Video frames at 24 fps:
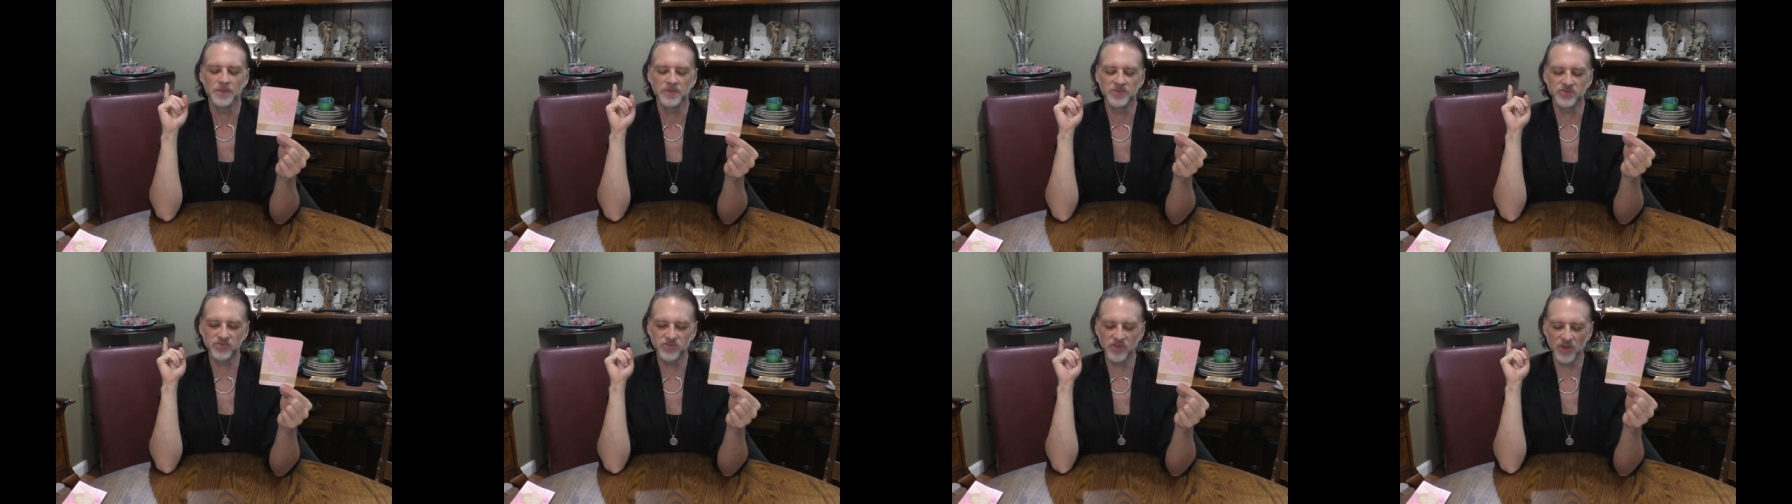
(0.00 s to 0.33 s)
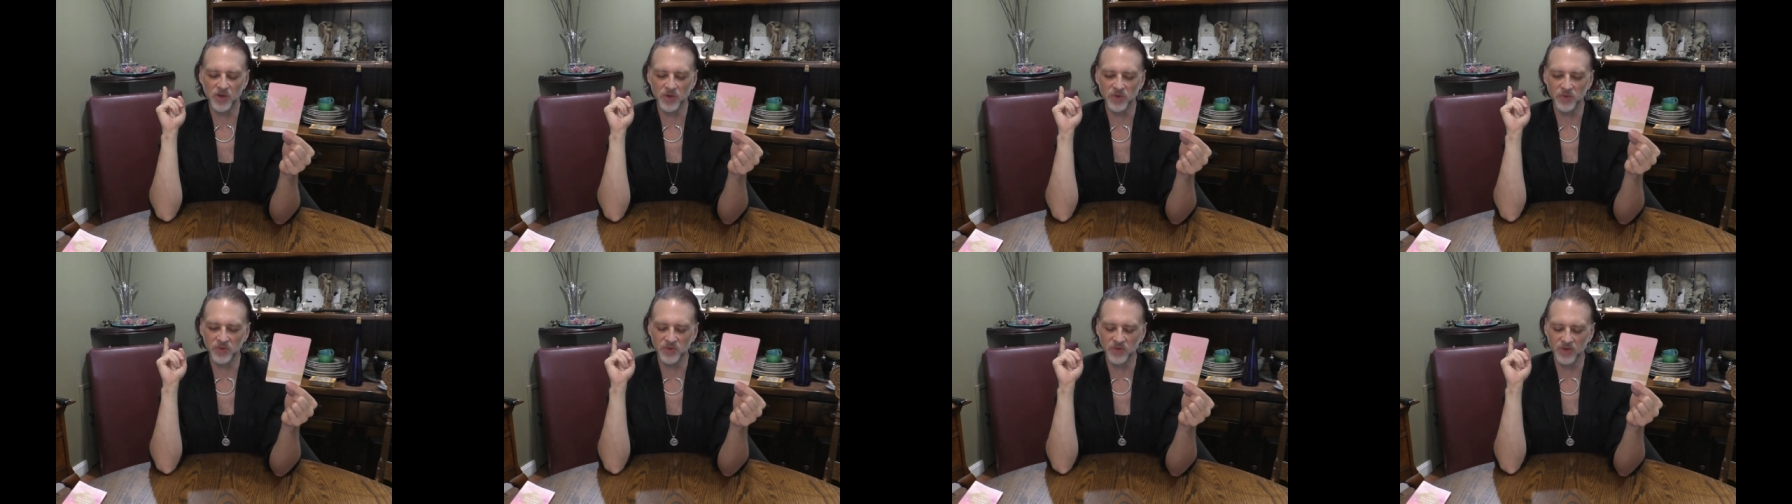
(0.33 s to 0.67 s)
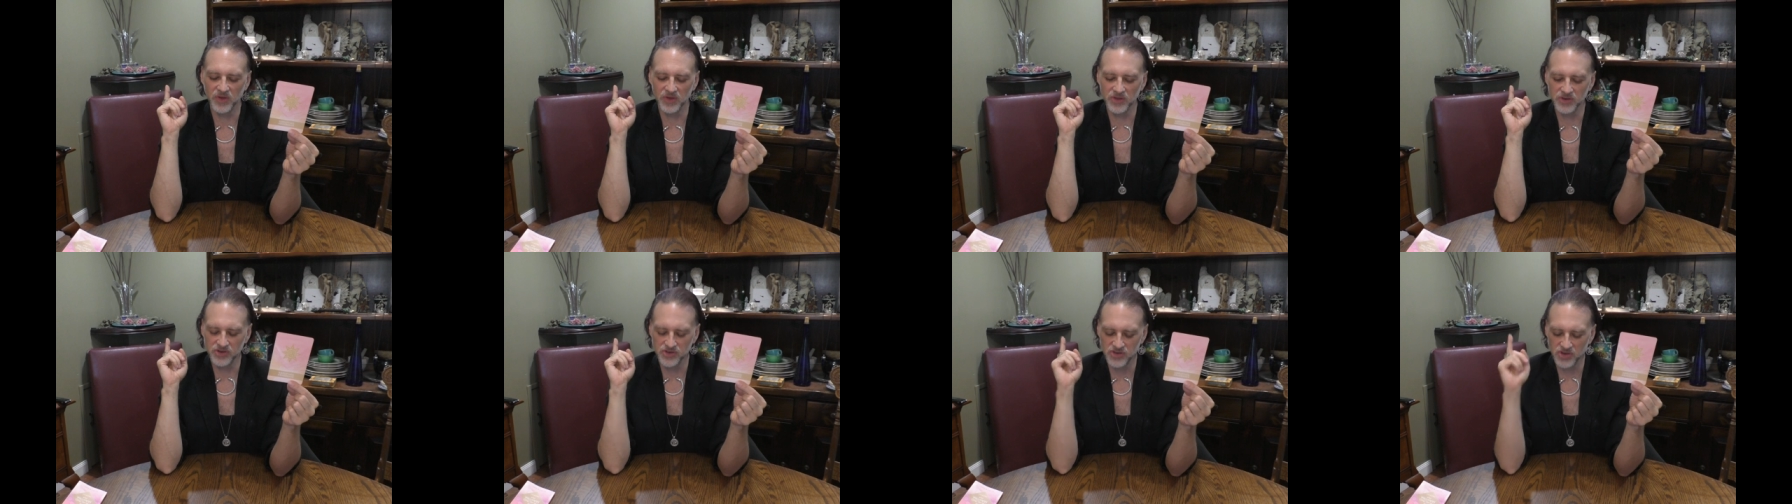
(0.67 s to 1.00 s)
So
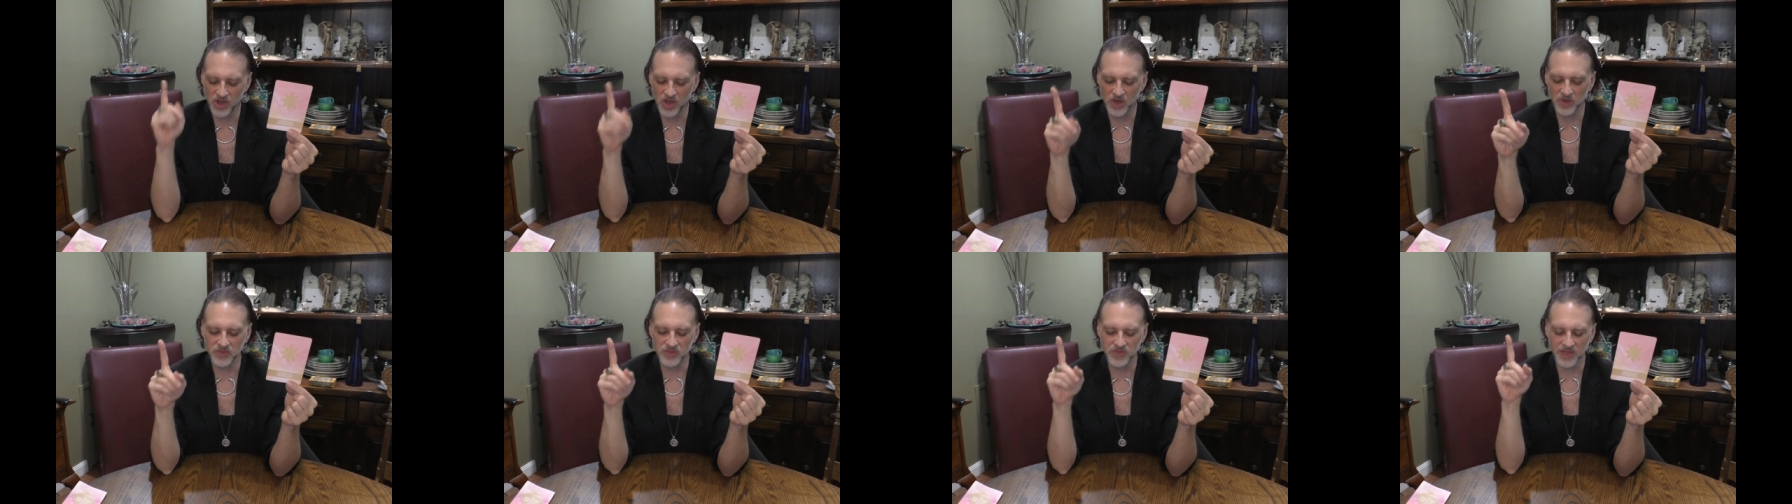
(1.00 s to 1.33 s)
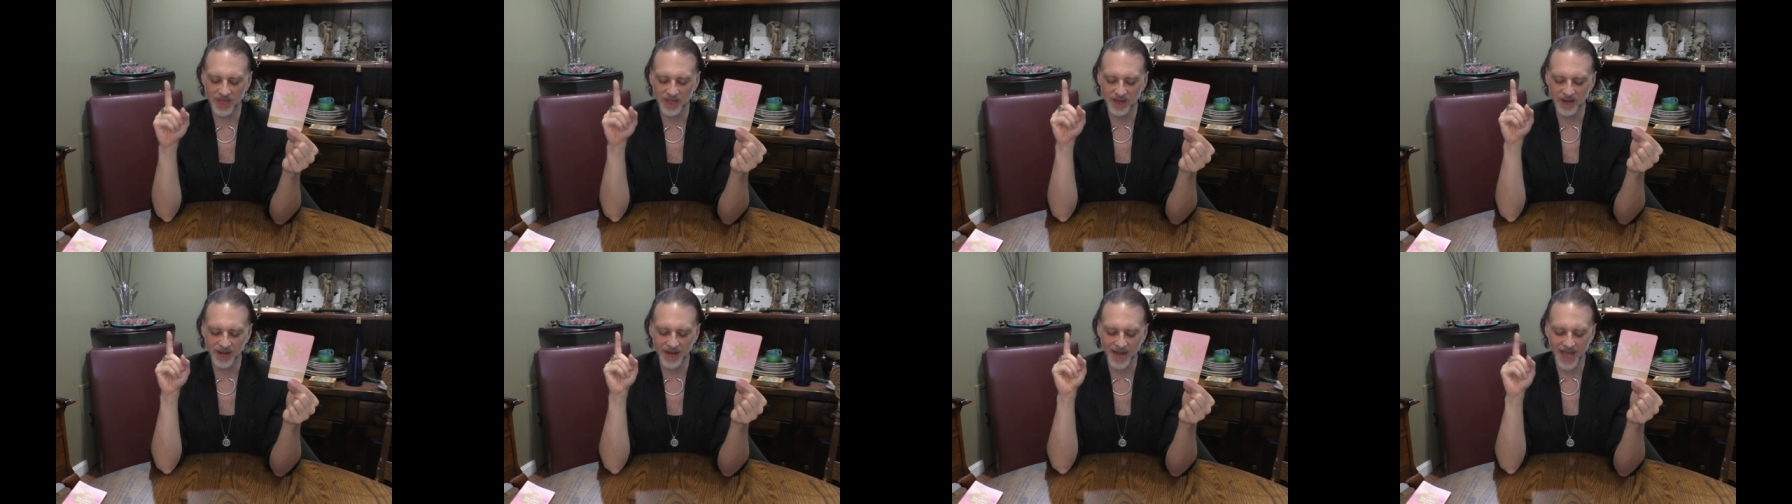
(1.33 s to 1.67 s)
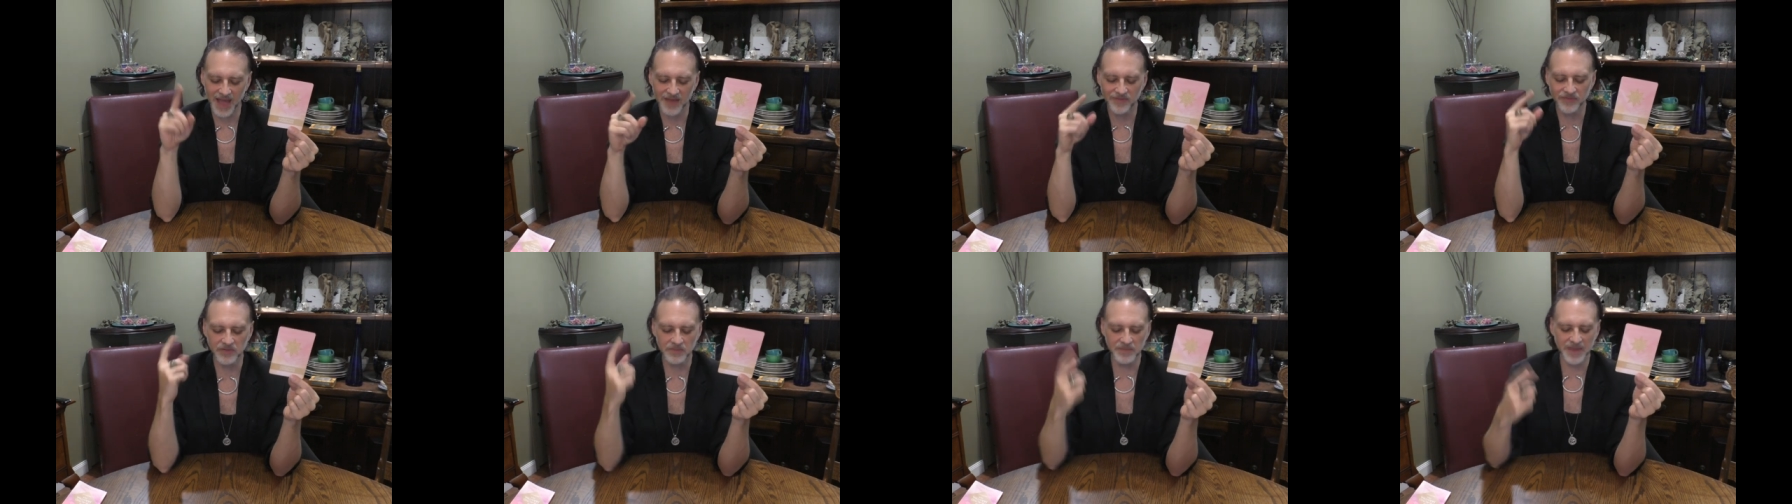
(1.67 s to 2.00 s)
know that an
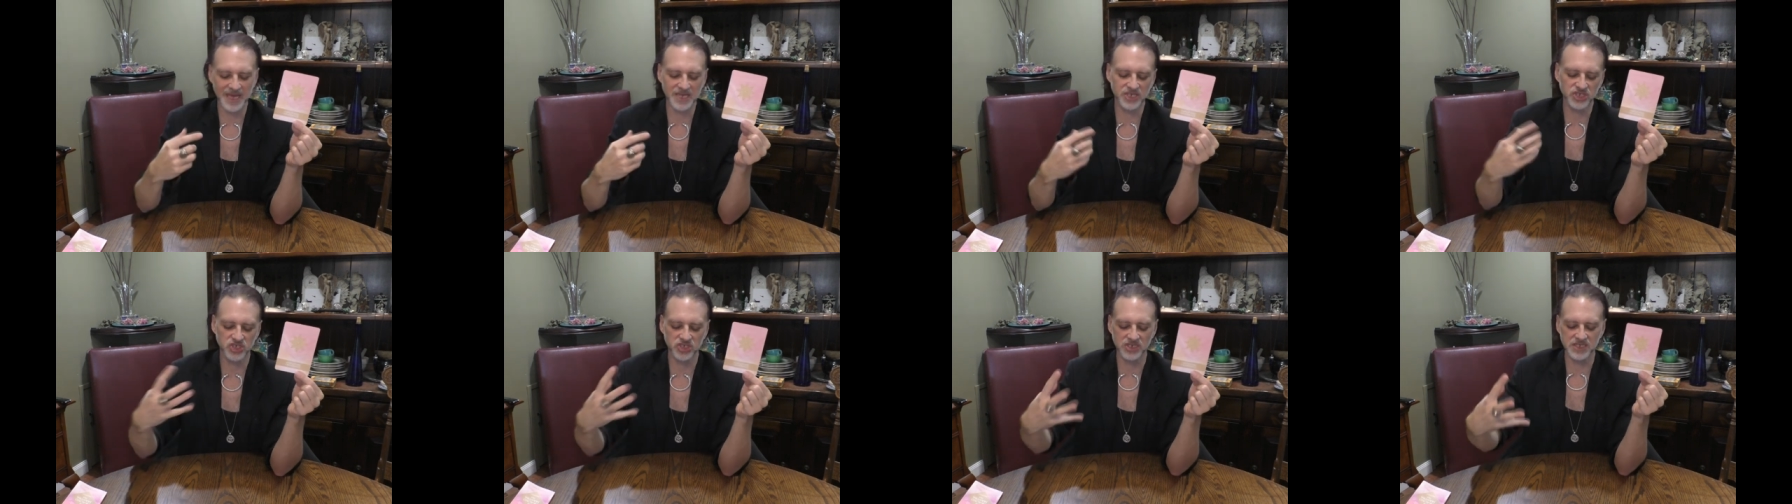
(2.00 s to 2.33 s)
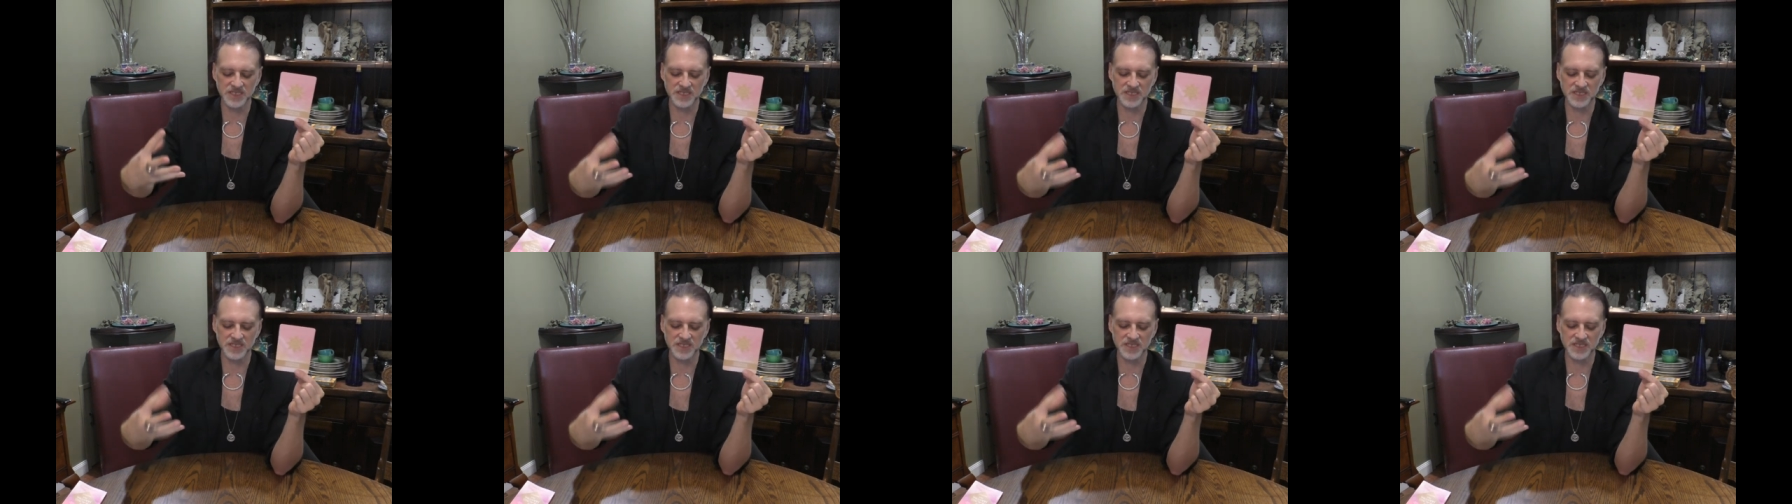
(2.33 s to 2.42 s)
affirmation